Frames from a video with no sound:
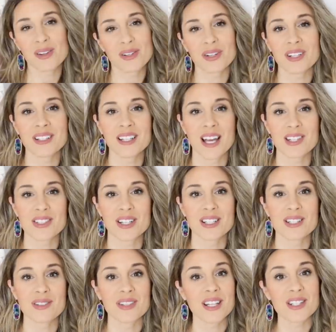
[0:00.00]
Good
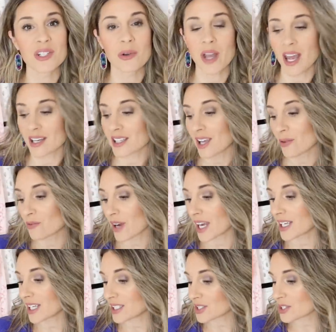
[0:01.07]
collection, so let's go ahead and get
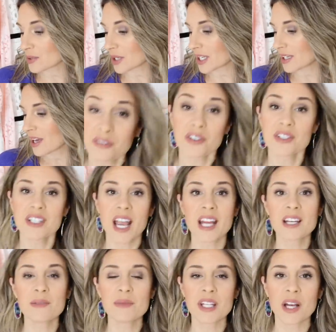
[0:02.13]
right into it. First
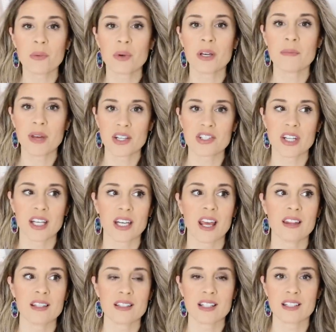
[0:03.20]
item that I want to mention,
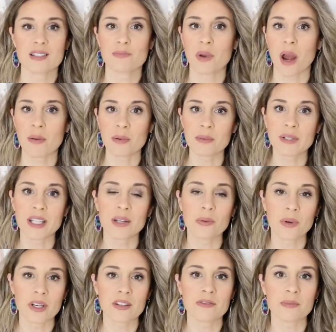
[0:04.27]
and this is probably
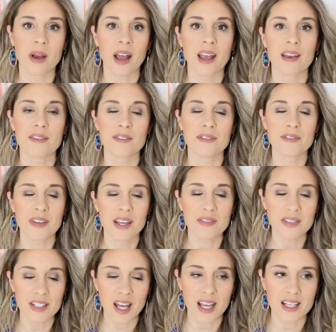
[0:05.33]
one of my
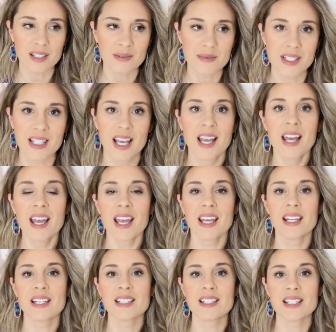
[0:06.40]
favorite items,
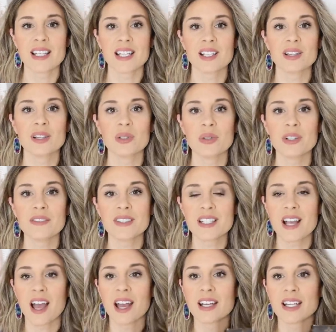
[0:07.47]
it is the Louis
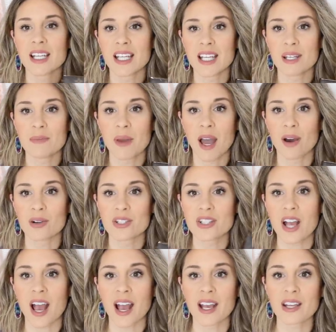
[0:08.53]
Vuitton key pouch.
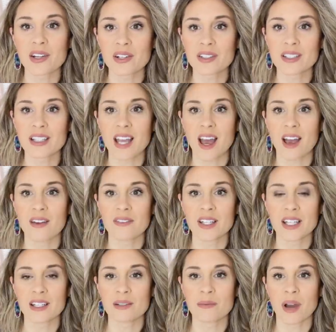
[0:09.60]
I currently have it
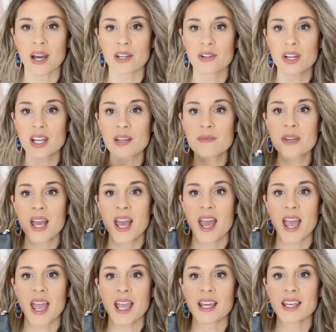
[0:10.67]
in the monogram
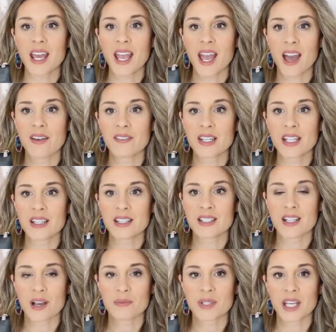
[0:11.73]
and I have it in the
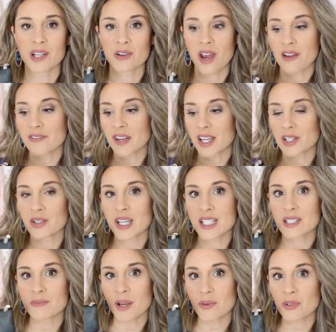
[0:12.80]
Damier graphite. You
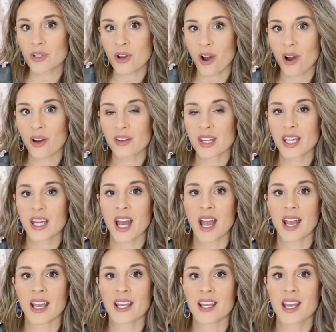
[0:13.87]
guys might recall that
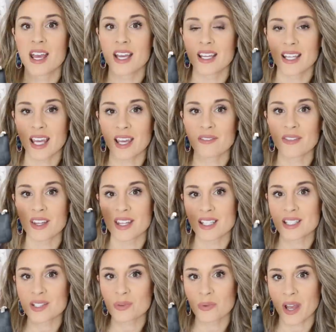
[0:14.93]
I gave
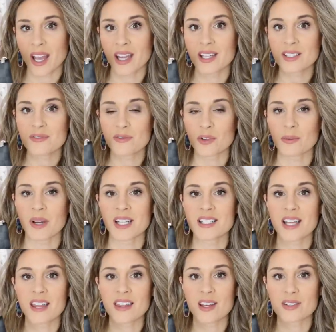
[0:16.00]
this away for my
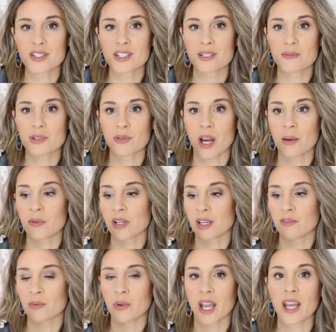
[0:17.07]
10,000 subscriber
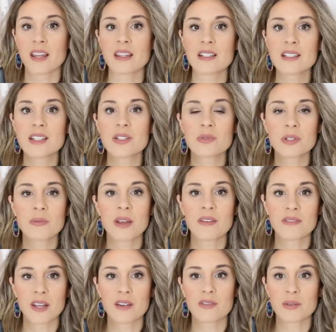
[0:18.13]
giveaway. This is one of my
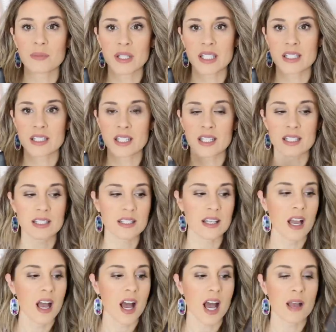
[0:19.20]
favorite pieces.
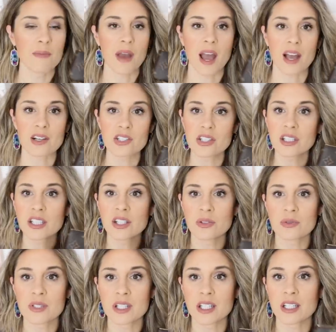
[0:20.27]
I'm actually
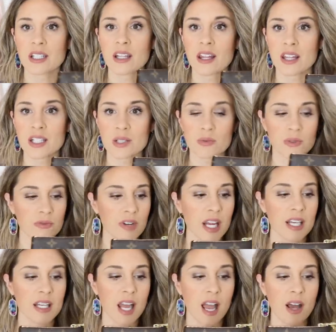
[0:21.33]
using this one
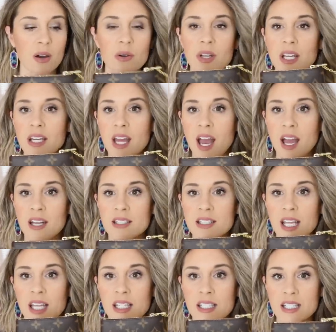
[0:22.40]
right now. It has
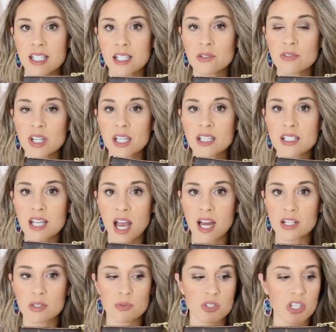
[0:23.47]
a D-ring
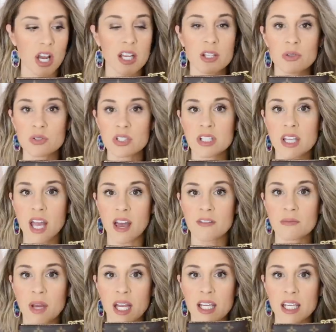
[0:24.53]
attached, which I usually have
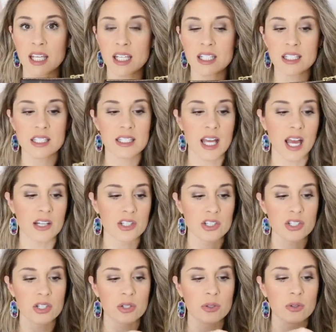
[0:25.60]
my keys attached
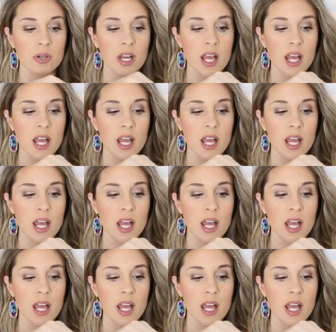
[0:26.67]
to too.